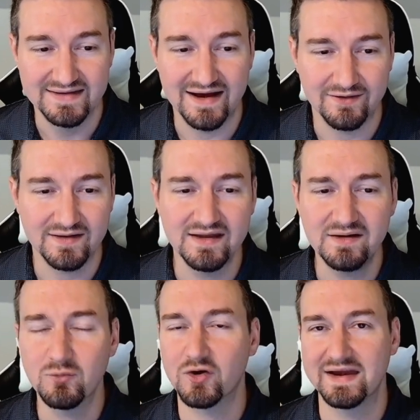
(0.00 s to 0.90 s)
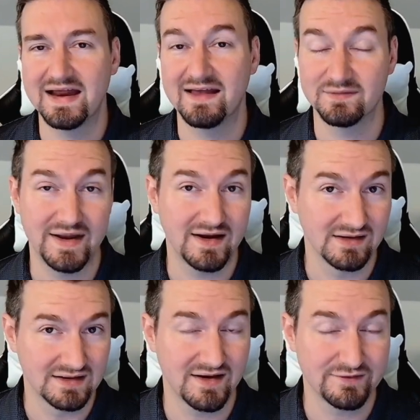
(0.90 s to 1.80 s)
Now, Kinder Morgan has made a
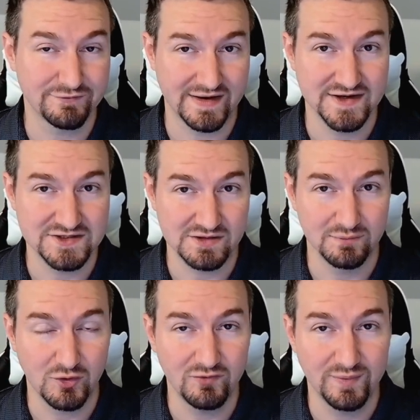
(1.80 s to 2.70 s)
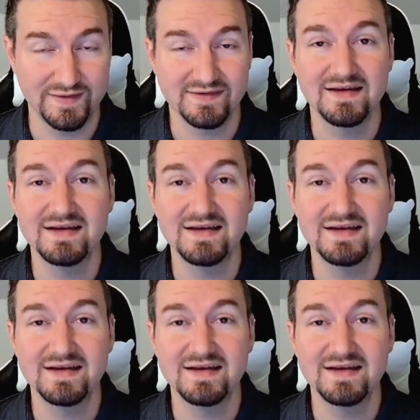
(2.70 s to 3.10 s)
lot of financial improvements.